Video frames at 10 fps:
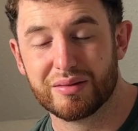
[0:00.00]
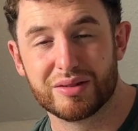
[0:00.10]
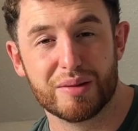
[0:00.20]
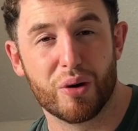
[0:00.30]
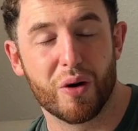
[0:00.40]

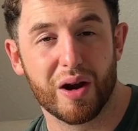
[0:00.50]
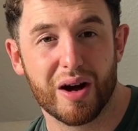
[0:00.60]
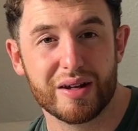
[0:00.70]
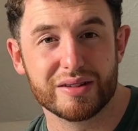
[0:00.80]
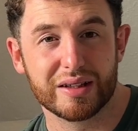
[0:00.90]

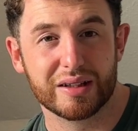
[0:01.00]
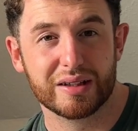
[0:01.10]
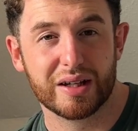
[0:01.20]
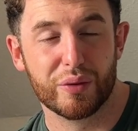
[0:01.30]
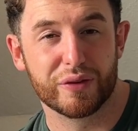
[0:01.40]
demoralizing,
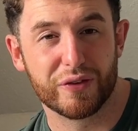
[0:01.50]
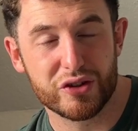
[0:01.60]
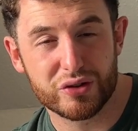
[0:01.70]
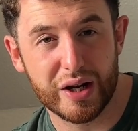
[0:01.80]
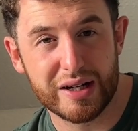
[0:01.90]
it was
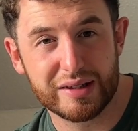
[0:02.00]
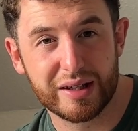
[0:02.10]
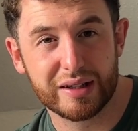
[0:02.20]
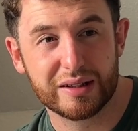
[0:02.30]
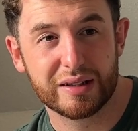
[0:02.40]

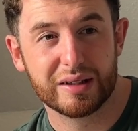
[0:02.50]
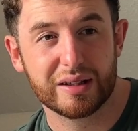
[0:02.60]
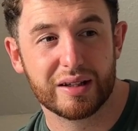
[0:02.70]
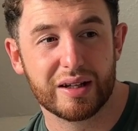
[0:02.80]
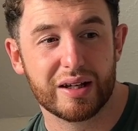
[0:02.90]
frustrating,
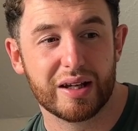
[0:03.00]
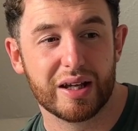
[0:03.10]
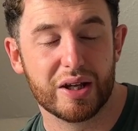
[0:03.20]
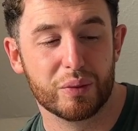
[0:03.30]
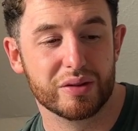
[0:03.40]

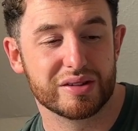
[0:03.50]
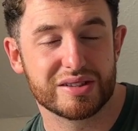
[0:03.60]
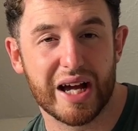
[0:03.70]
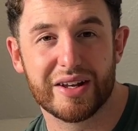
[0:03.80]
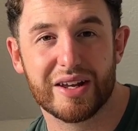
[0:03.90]
it was
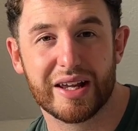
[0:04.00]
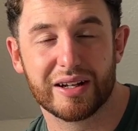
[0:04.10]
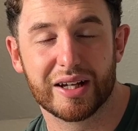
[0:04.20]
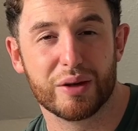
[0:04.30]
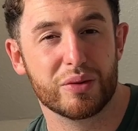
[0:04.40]
saddening,
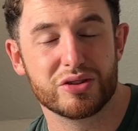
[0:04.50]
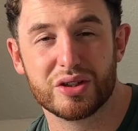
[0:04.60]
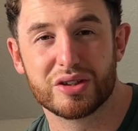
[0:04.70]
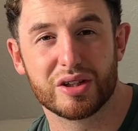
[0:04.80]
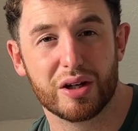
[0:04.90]
like it was
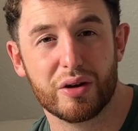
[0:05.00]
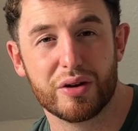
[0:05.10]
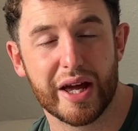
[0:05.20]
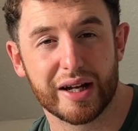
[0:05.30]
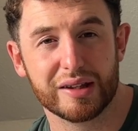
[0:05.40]
just a load of
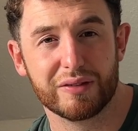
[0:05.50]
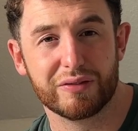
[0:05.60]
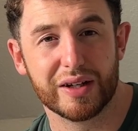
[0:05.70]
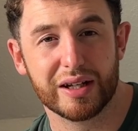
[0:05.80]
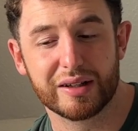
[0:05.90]
negative
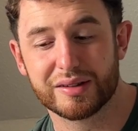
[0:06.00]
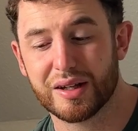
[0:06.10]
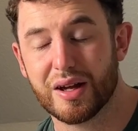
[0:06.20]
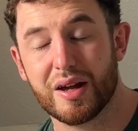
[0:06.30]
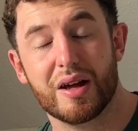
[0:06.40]
feelings,
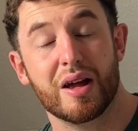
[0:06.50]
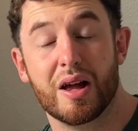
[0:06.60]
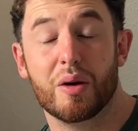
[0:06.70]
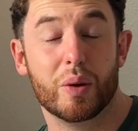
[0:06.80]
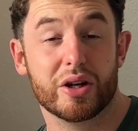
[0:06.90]

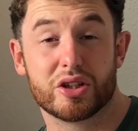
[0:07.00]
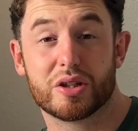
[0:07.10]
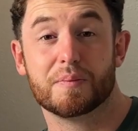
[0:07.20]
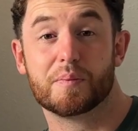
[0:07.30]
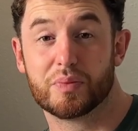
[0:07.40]
which
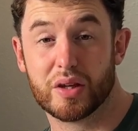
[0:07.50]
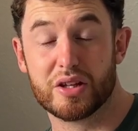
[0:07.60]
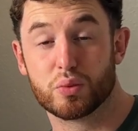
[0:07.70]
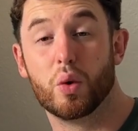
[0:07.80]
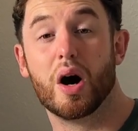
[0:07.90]

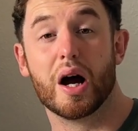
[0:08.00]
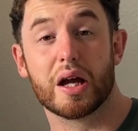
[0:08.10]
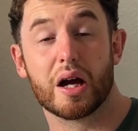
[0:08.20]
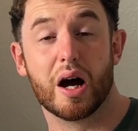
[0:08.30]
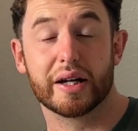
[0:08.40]
is why
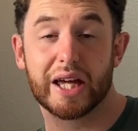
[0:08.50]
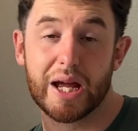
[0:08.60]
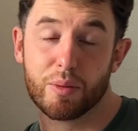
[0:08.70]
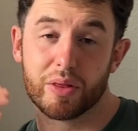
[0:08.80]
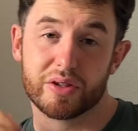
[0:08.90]
I
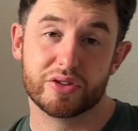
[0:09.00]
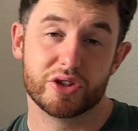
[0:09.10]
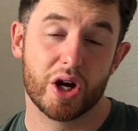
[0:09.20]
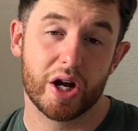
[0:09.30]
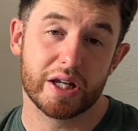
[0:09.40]
came on this
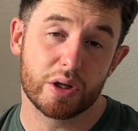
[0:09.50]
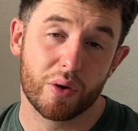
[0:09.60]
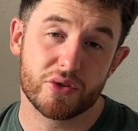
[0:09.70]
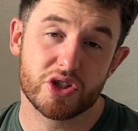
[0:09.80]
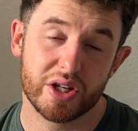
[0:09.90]
journey
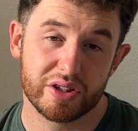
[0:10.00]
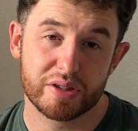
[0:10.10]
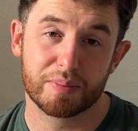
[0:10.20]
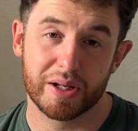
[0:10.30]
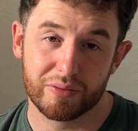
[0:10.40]
of shin
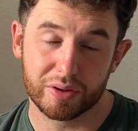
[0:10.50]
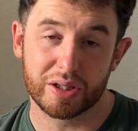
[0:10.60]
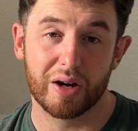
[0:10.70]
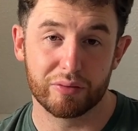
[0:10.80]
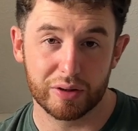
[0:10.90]
splint
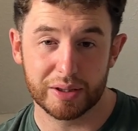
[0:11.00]
recovery.